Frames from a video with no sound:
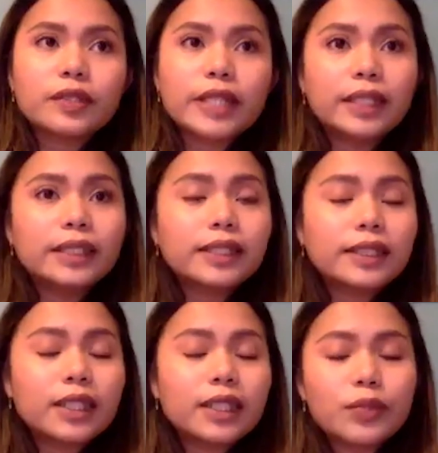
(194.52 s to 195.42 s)

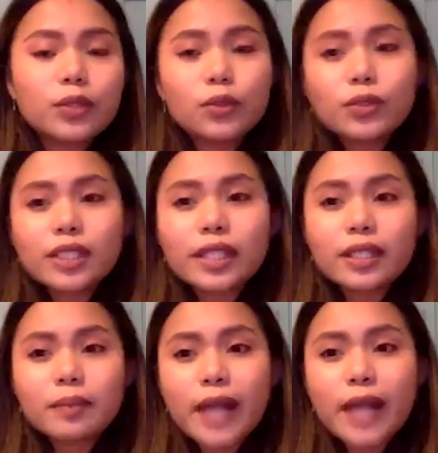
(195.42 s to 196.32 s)
illnesses that we do see
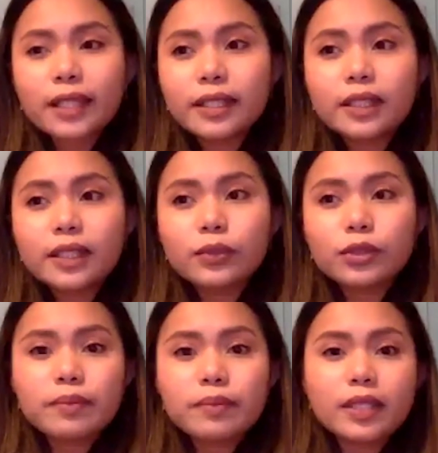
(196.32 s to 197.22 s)
in practice
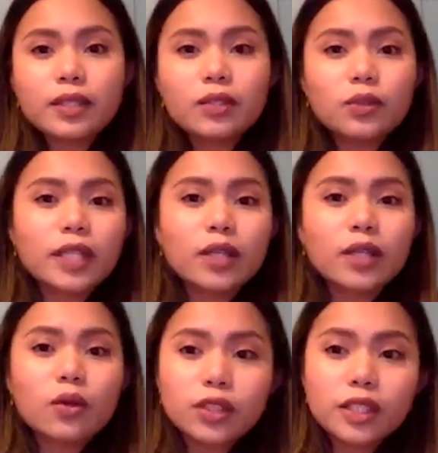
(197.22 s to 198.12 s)
would be, you know,
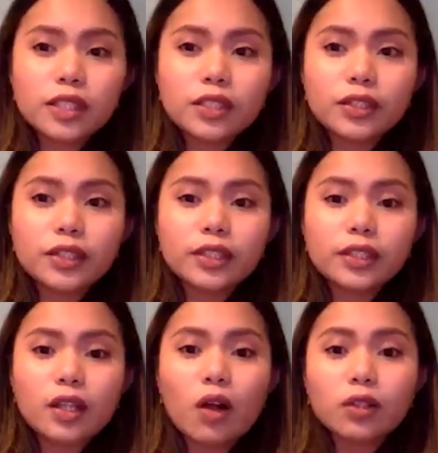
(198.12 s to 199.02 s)
psychosis,
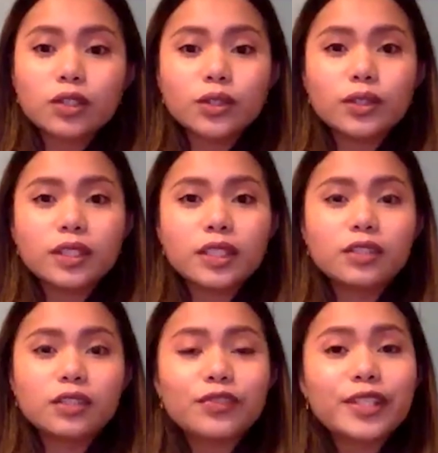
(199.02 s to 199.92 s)
or also known as
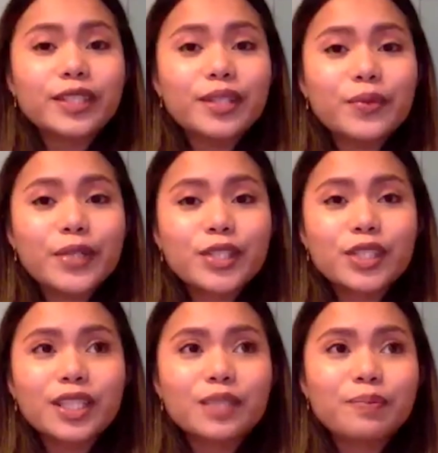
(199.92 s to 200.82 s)
schizophrenia,
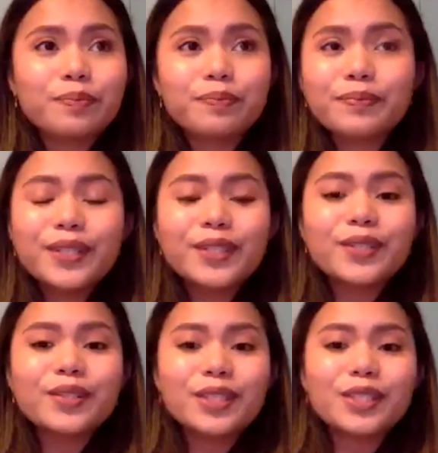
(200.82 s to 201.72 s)
which is, you
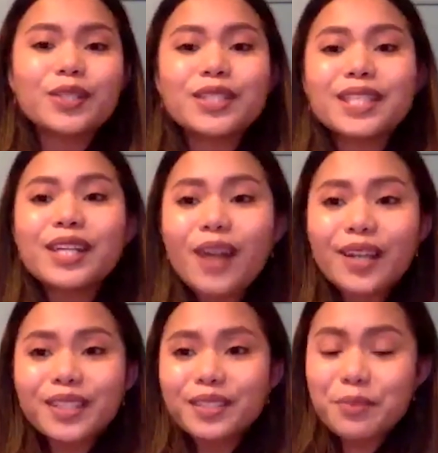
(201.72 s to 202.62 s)
know, you see a
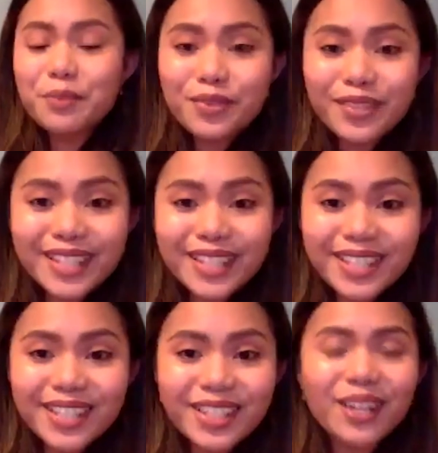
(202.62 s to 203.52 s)
lot in the
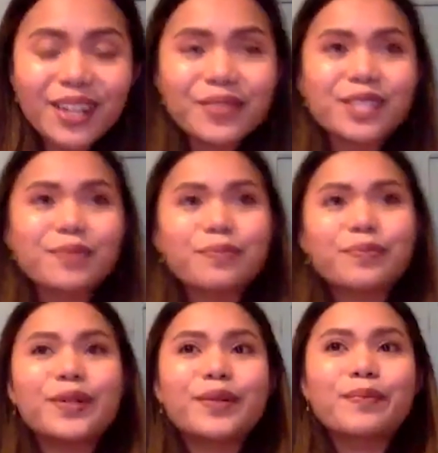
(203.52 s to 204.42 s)
movies. It's always
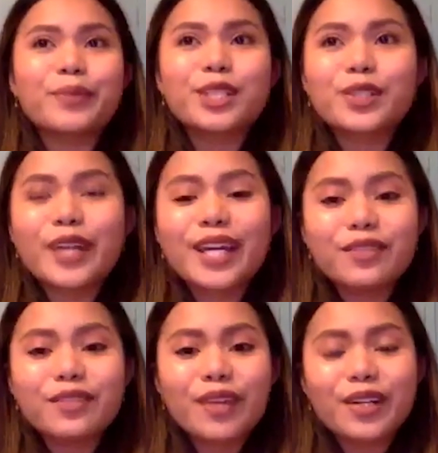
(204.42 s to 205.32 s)

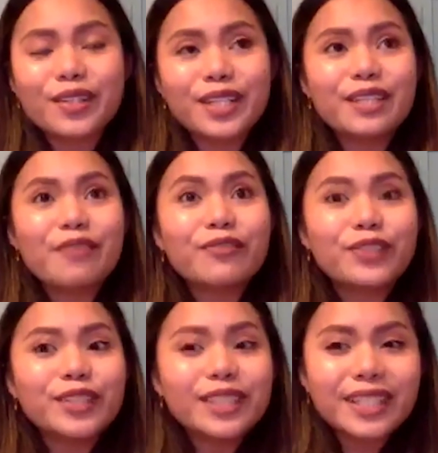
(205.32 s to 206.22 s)
portrayed very
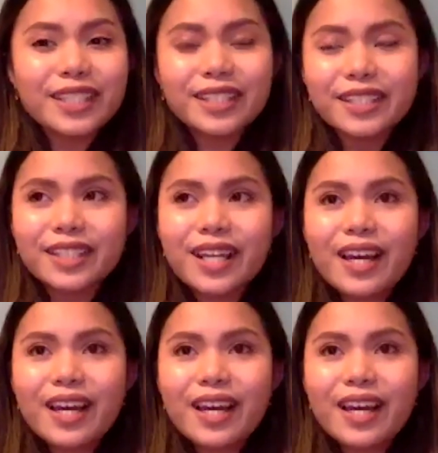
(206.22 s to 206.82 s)
differently and